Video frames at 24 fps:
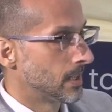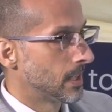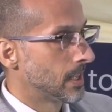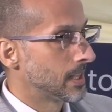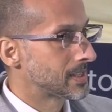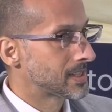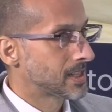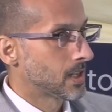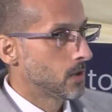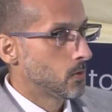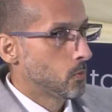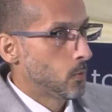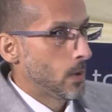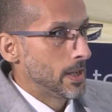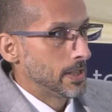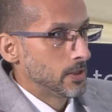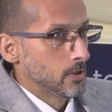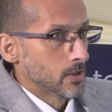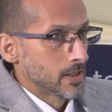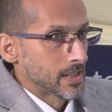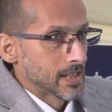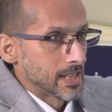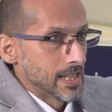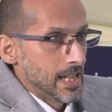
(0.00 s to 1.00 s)
And so when
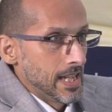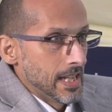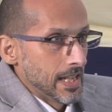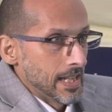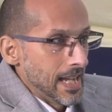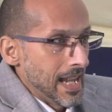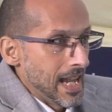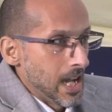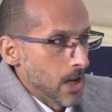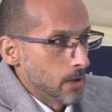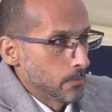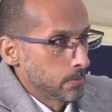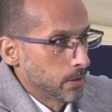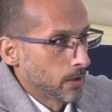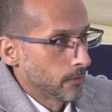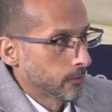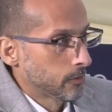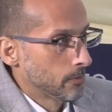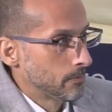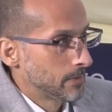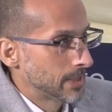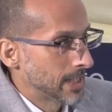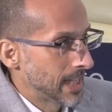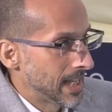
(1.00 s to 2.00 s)
you're seeing an output
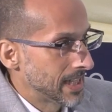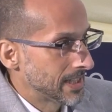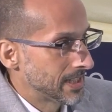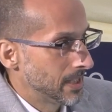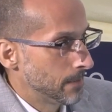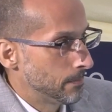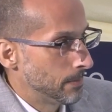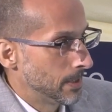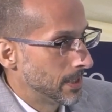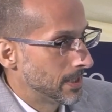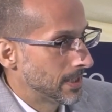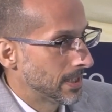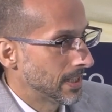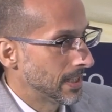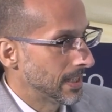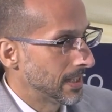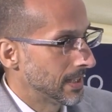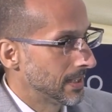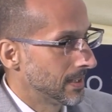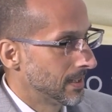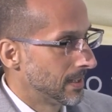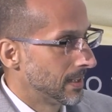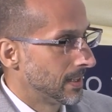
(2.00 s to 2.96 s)
from ChatGPT,